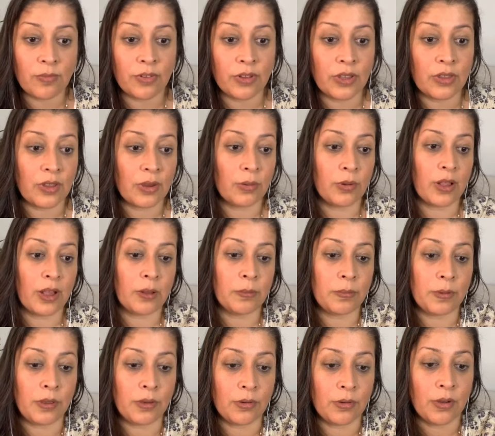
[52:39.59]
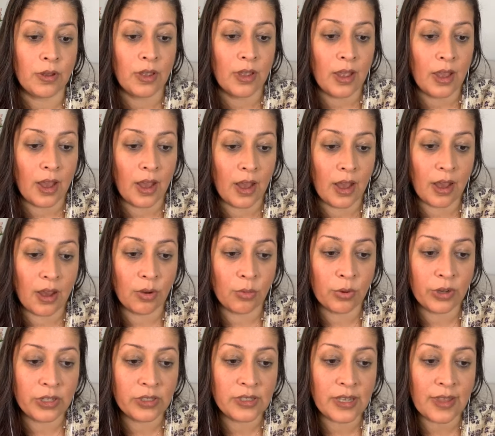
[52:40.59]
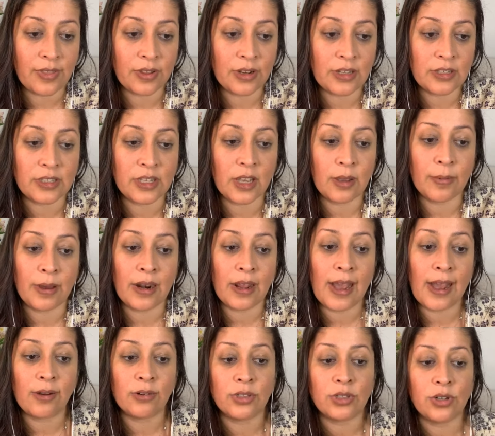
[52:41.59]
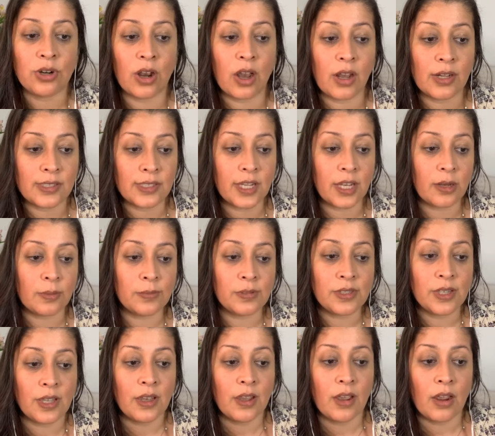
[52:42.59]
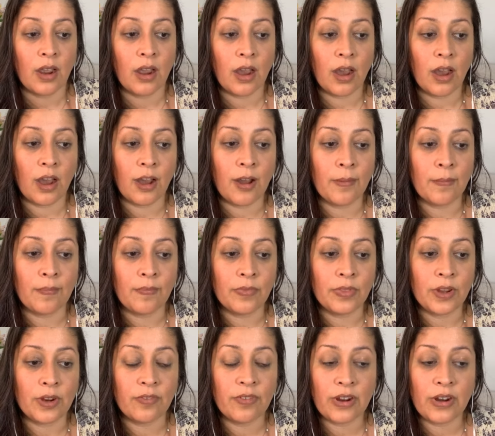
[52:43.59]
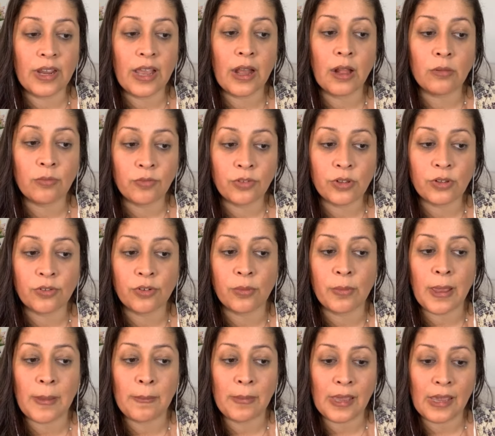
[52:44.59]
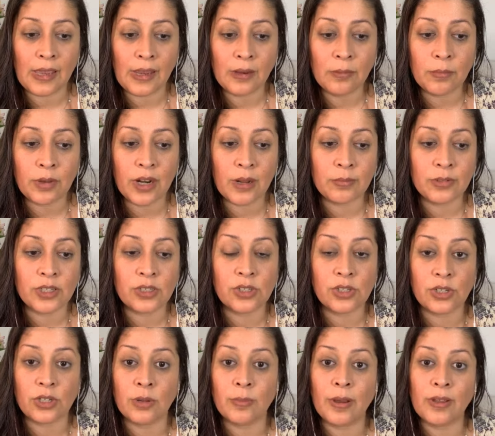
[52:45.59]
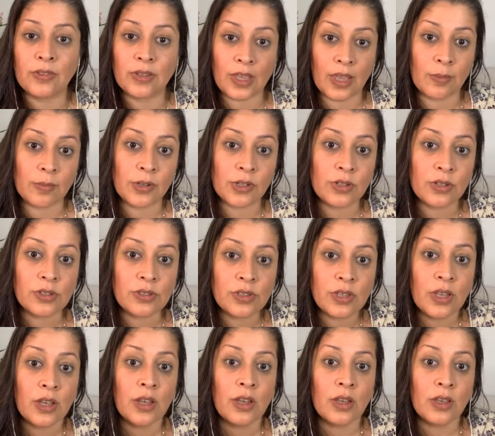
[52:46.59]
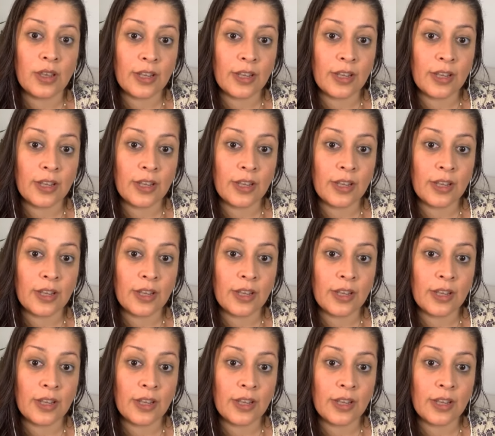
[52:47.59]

Hopefully, they will help you. Uh, what does Anthony say about outdoor hot tubs? Um, they're very helpful for my pain, but I'm concerned about the chemicals.